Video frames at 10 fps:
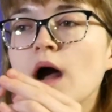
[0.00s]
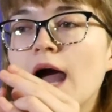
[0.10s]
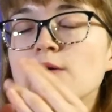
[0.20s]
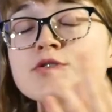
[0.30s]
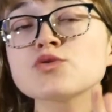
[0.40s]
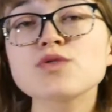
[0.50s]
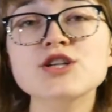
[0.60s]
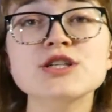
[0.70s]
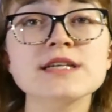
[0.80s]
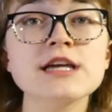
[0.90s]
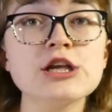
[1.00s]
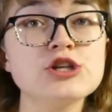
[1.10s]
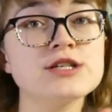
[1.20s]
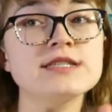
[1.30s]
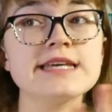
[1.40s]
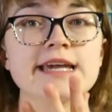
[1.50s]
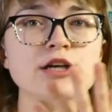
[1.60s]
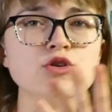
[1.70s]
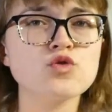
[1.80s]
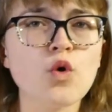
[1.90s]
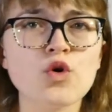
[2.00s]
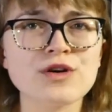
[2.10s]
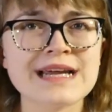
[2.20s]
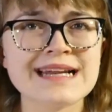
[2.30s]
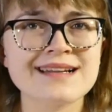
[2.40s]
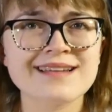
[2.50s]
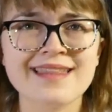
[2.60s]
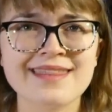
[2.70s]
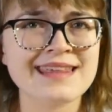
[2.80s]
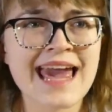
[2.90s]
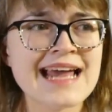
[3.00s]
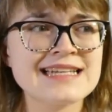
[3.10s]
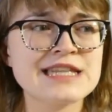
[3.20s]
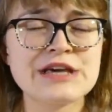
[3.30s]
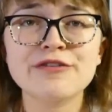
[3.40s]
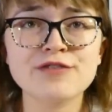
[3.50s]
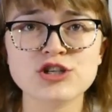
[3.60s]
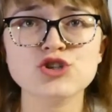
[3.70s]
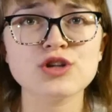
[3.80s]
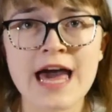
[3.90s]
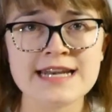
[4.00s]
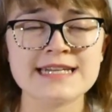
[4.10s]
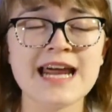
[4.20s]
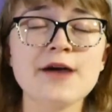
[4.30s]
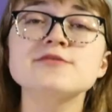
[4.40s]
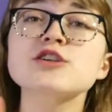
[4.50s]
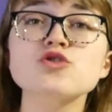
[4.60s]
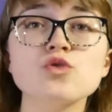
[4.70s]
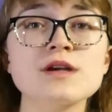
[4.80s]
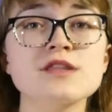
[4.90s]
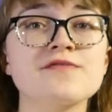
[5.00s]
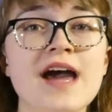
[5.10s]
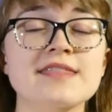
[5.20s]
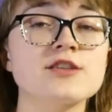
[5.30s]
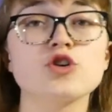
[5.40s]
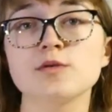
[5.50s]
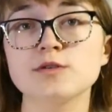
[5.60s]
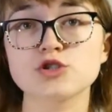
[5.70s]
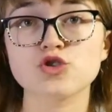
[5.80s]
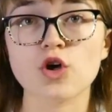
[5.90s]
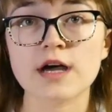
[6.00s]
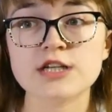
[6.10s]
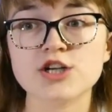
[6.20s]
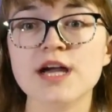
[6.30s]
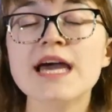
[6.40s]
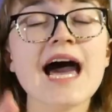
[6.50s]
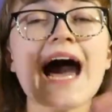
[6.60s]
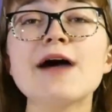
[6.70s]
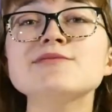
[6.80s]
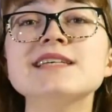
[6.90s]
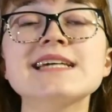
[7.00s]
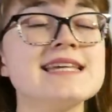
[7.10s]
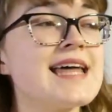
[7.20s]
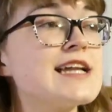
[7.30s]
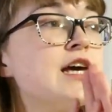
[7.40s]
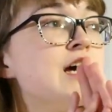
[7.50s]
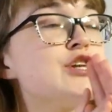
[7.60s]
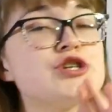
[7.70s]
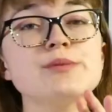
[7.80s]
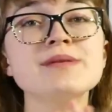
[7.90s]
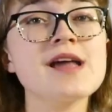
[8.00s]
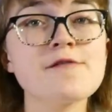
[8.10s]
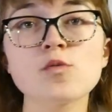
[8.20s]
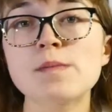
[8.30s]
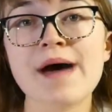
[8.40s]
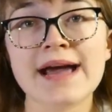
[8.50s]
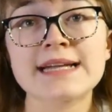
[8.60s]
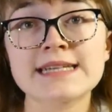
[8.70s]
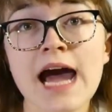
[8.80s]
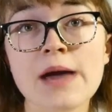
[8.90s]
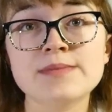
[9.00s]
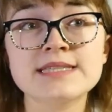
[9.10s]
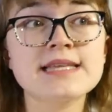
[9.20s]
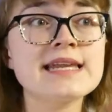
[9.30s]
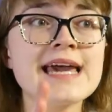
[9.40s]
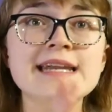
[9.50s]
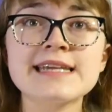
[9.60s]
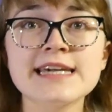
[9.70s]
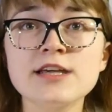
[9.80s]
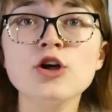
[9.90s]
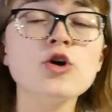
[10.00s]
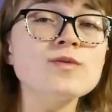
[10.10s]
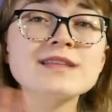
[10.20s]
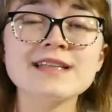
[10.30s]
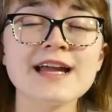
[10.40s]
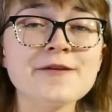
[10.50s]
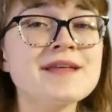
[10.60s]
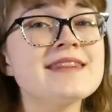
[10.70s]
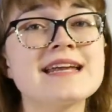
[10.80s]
I was originally just ignoring the official ending. I was ignoring the fact that Toby was a troll hunter. I was thinking that Jim never went back in time. Instead, he had a kid with Claire.